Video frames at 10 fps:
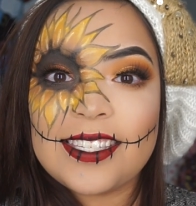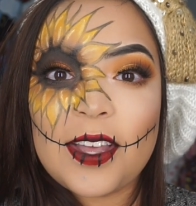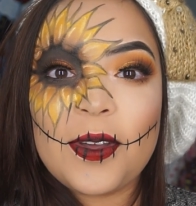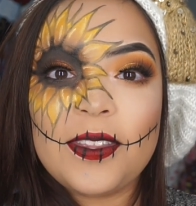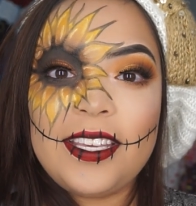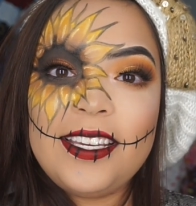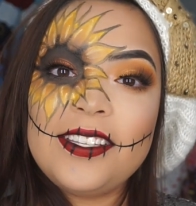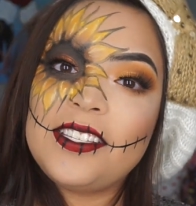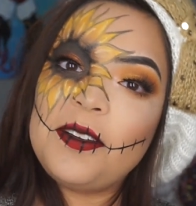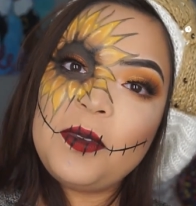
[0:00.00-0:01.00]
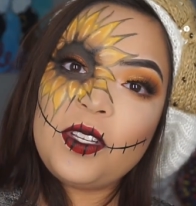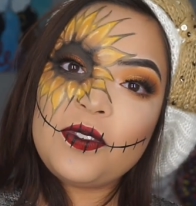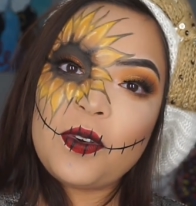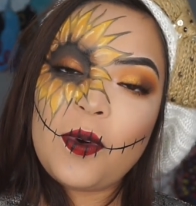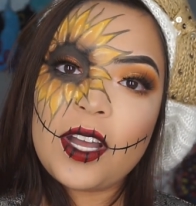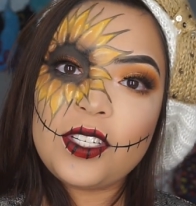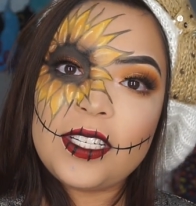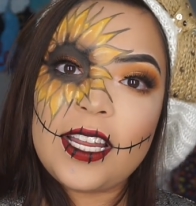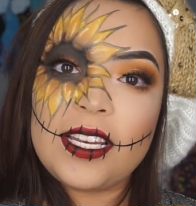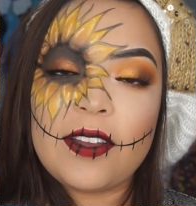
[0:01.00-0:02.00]
So thank you so much for
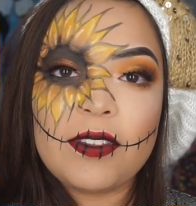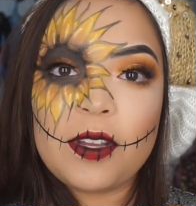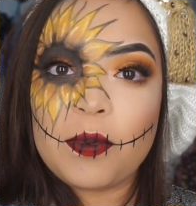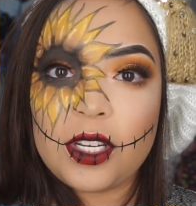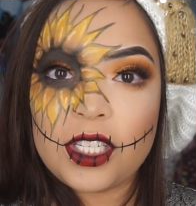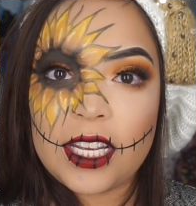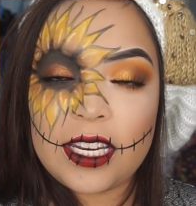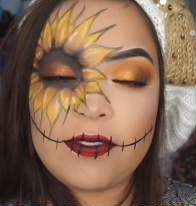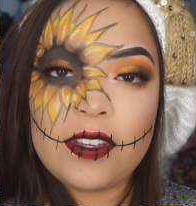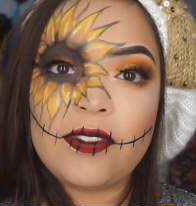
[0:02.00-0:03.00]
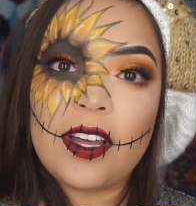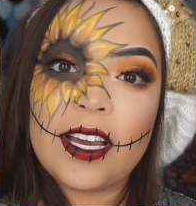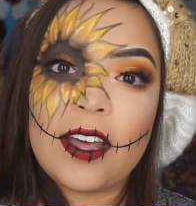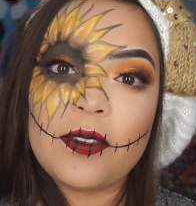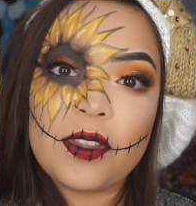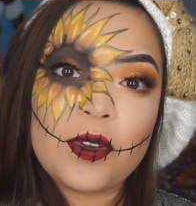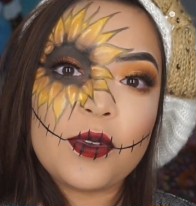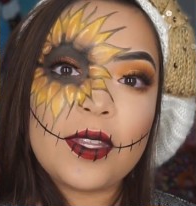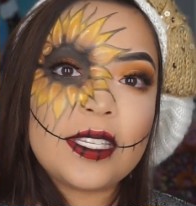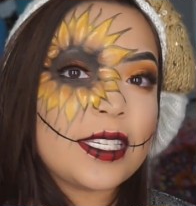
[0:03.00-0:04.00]
watching. I definitely appreciate it if you've hung out
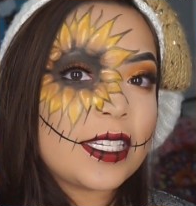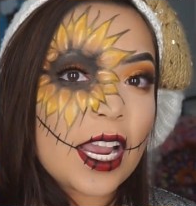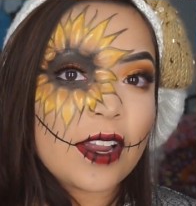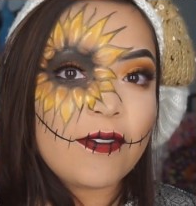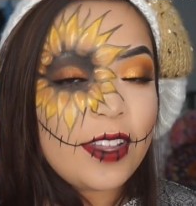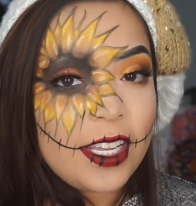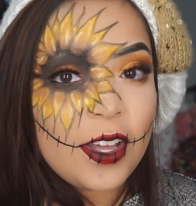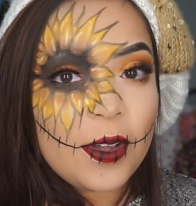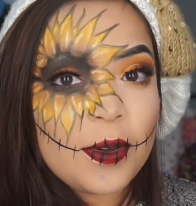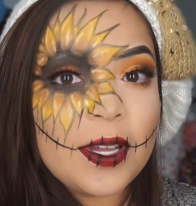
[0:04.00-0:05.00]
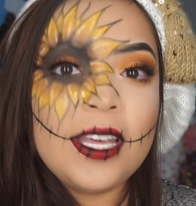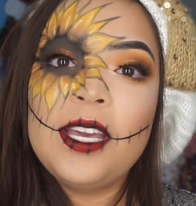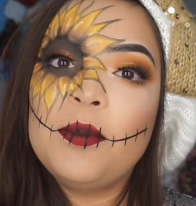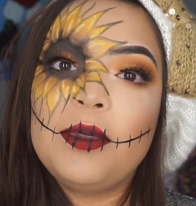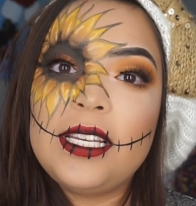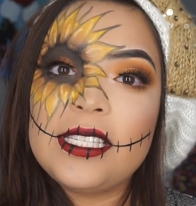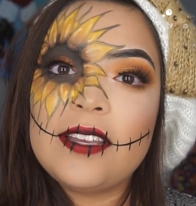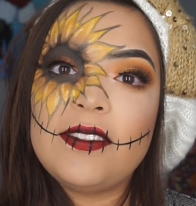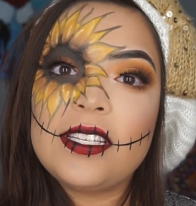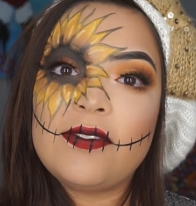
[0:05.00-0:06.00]
through this entire video. Please
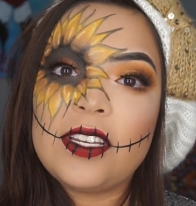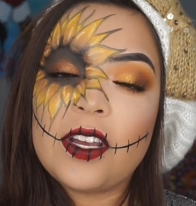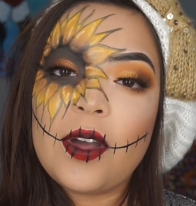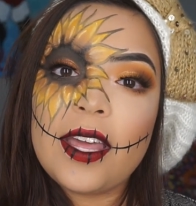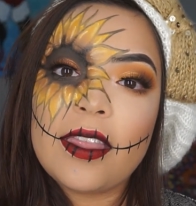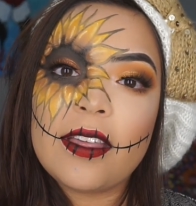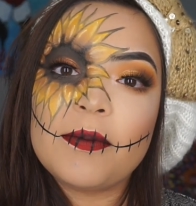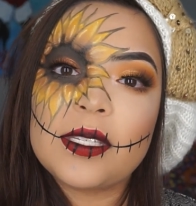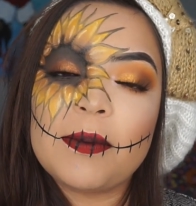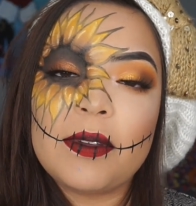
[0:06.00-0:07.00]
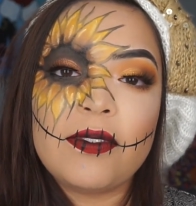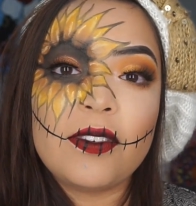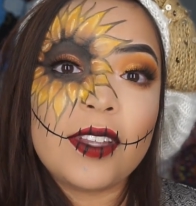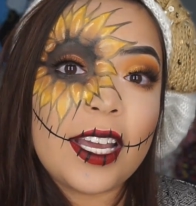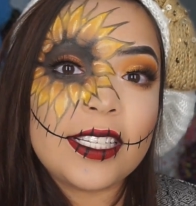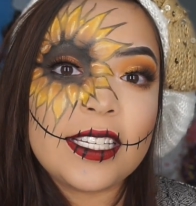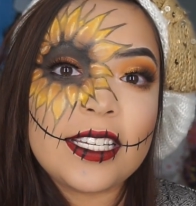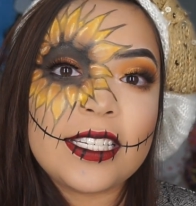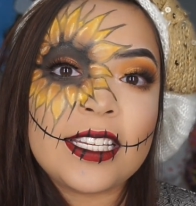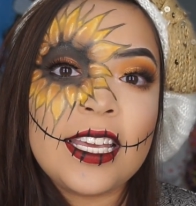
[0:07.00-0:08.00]
give this video a thumbs up if you liked
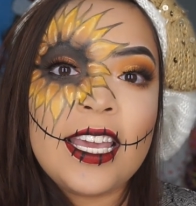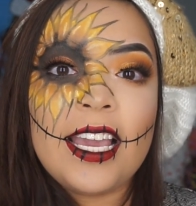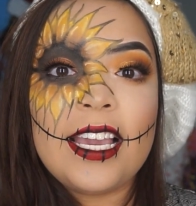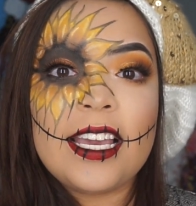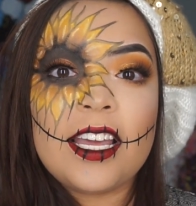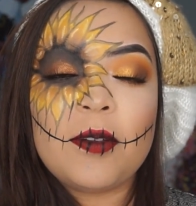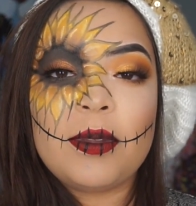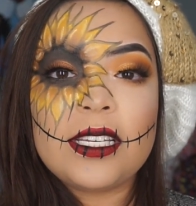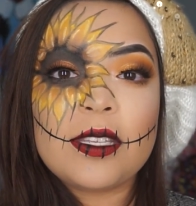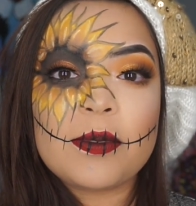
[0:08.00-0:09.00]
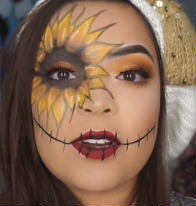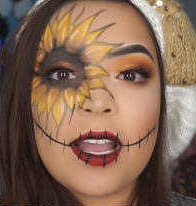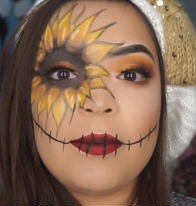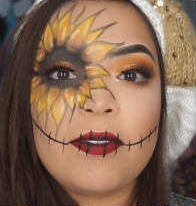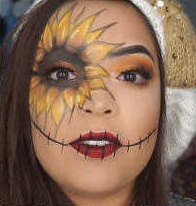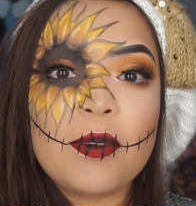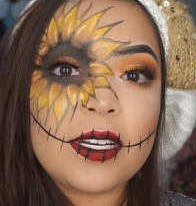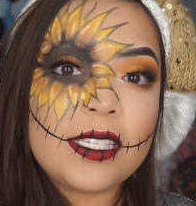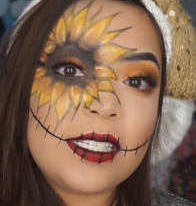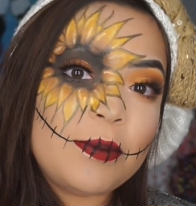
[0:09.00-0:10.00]
it. And please subscribe if you
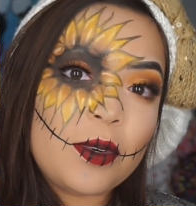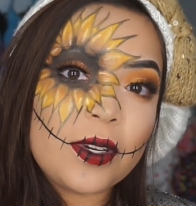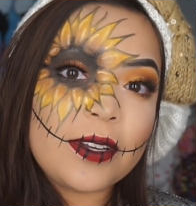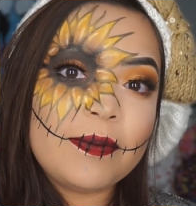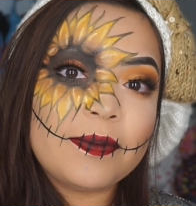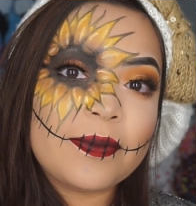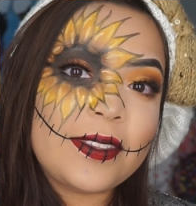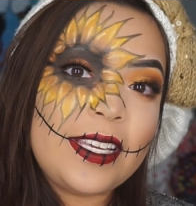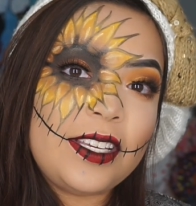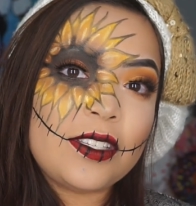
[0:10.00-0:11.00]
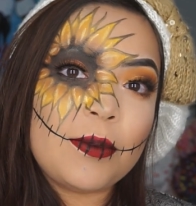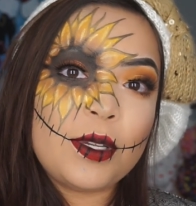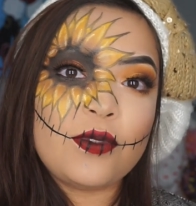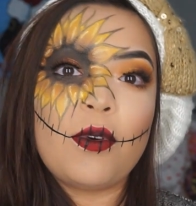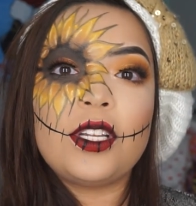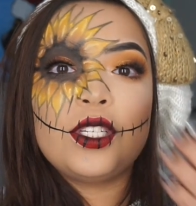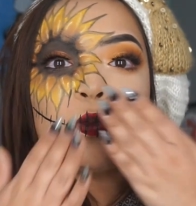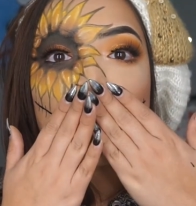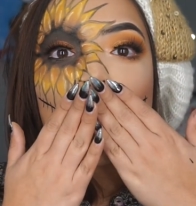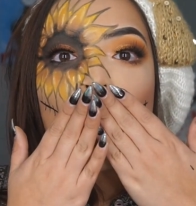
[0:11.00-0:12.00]
want to see more. Thank you so much for
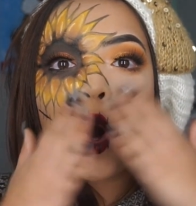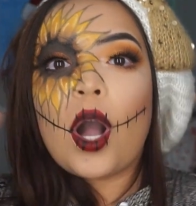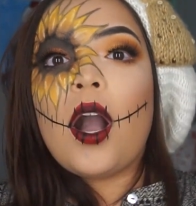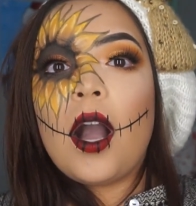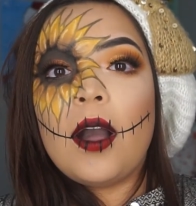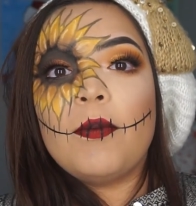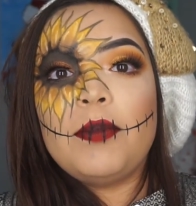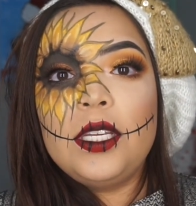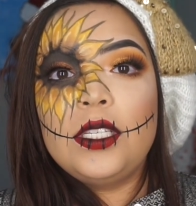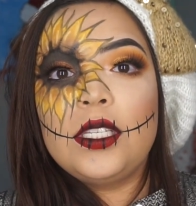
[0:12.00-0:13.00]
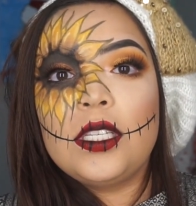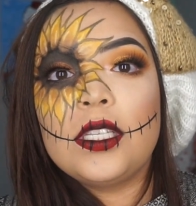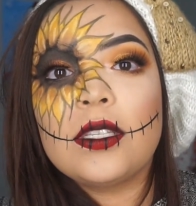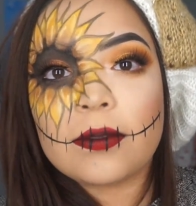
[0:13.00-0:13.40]
watching. Peace.